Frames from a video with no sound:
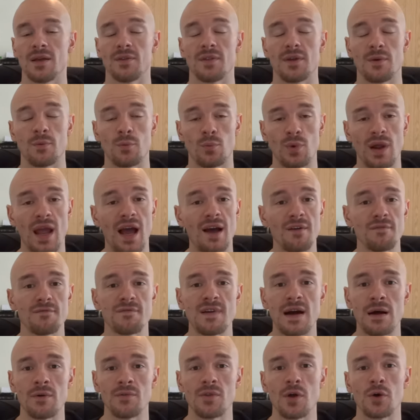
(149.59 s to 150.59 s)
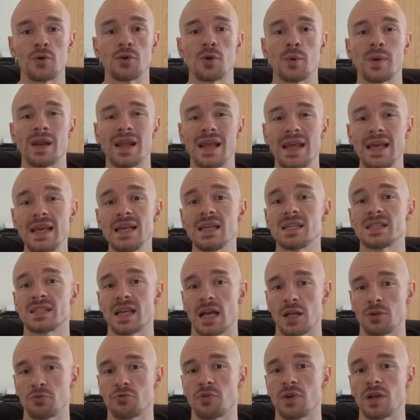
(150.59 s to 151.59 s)
Then we have found, though, doing
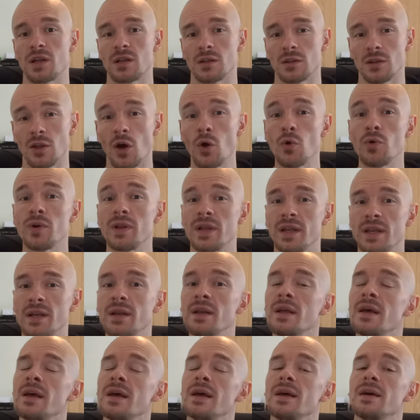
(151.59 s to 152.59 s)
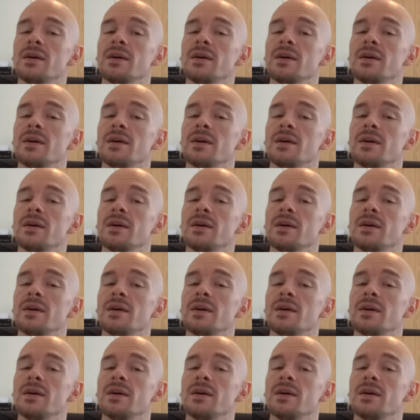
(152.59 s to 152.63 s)
eccentric loading